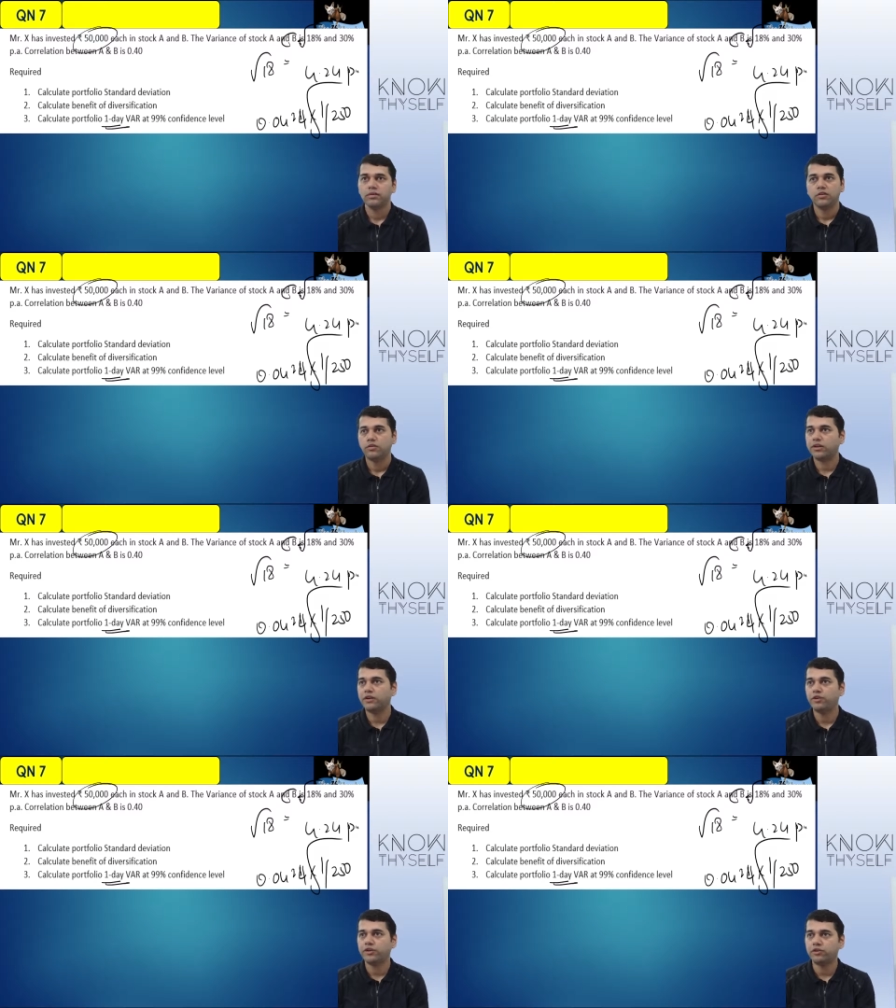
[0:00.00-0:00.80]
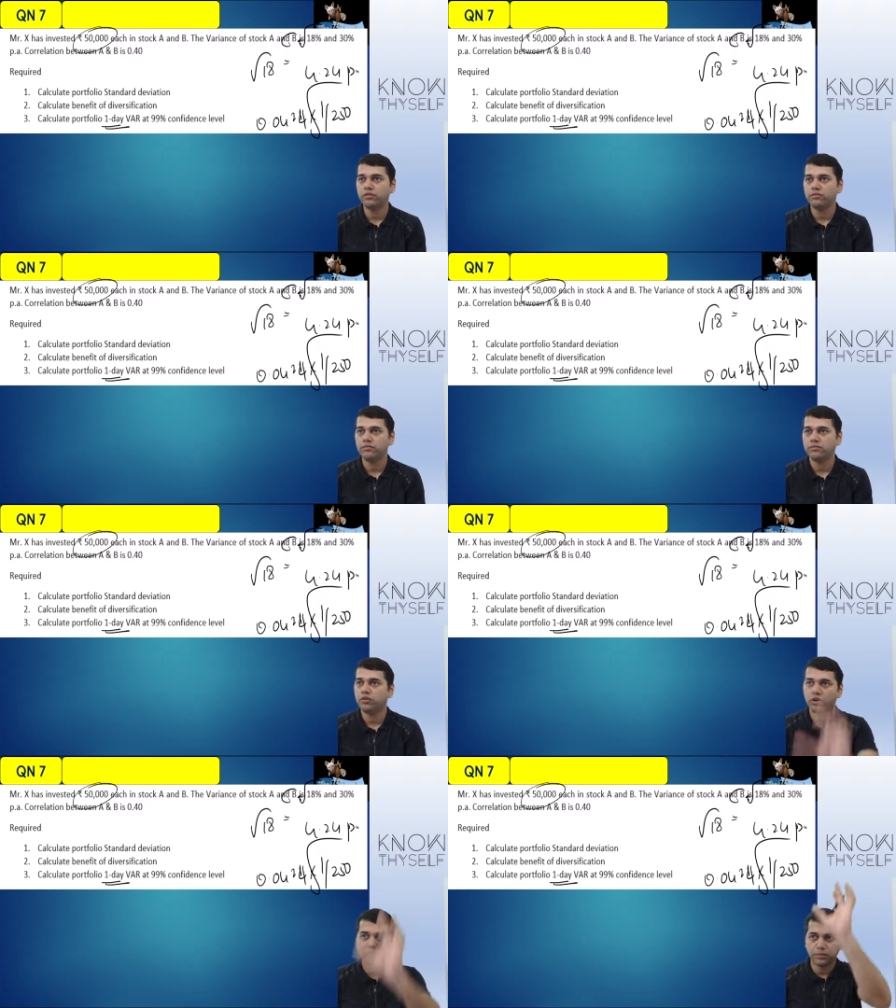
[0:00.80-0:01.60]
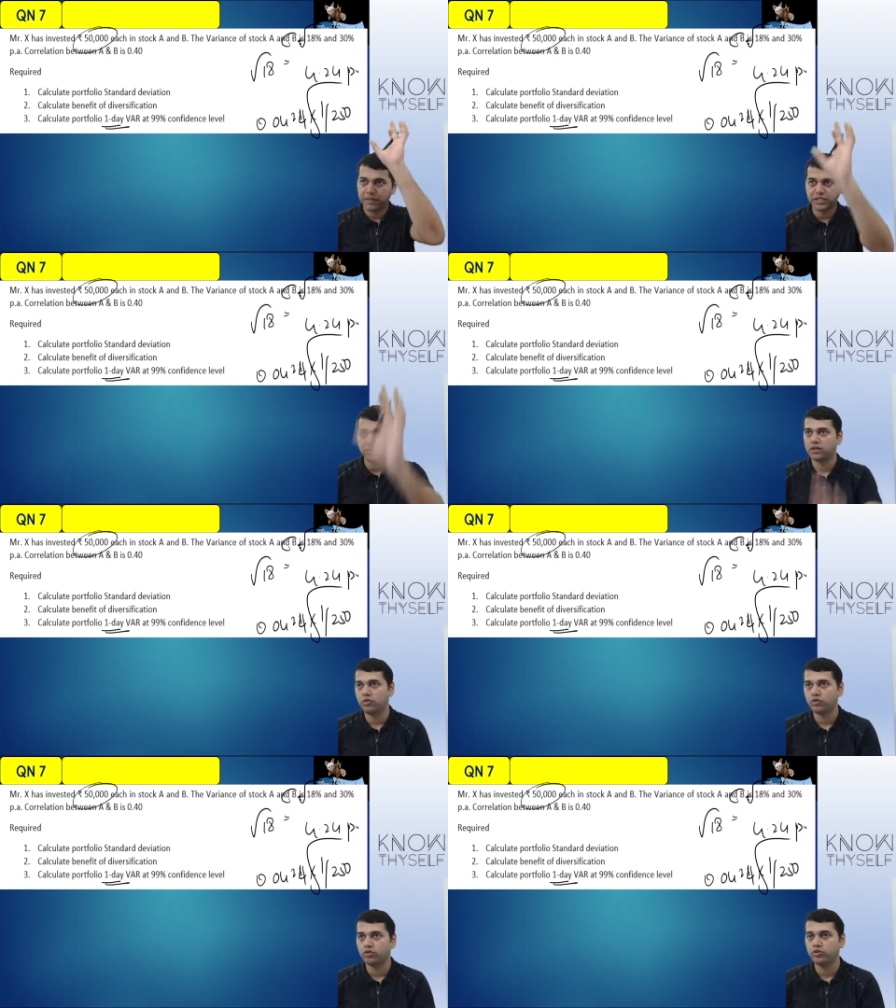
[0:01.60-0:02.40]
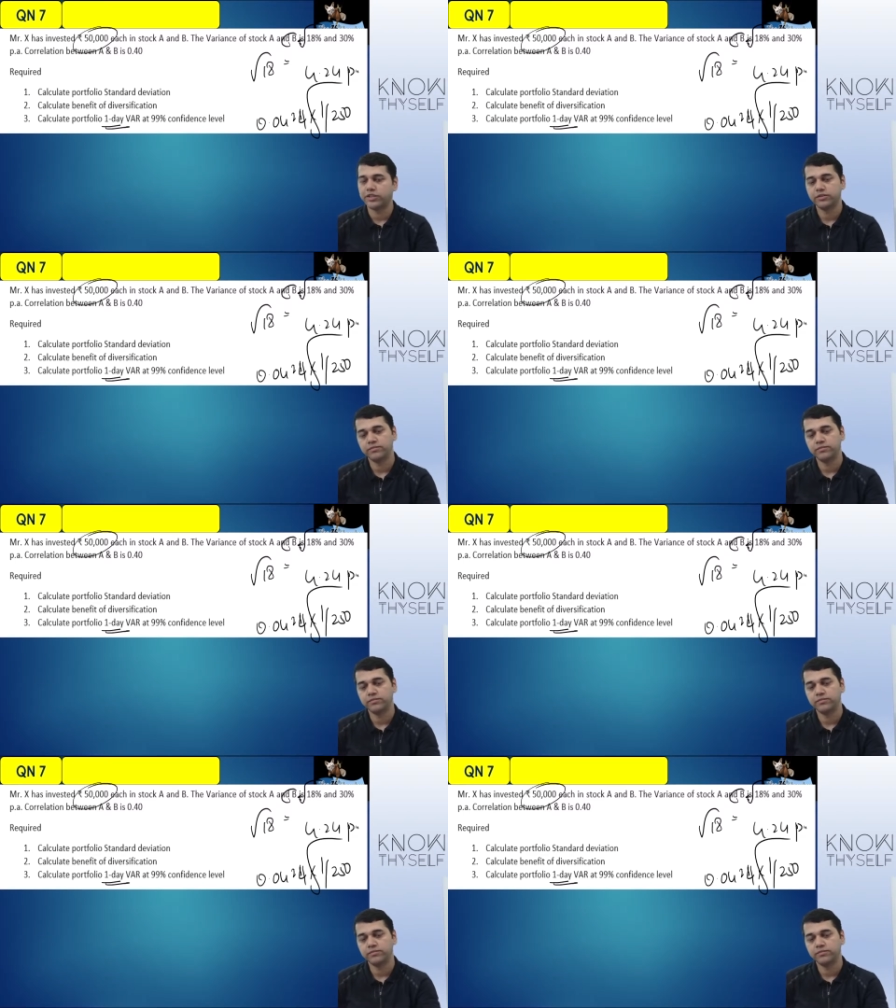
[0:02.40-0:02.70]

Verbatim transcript: You can do it, no? You got the picture how to do it.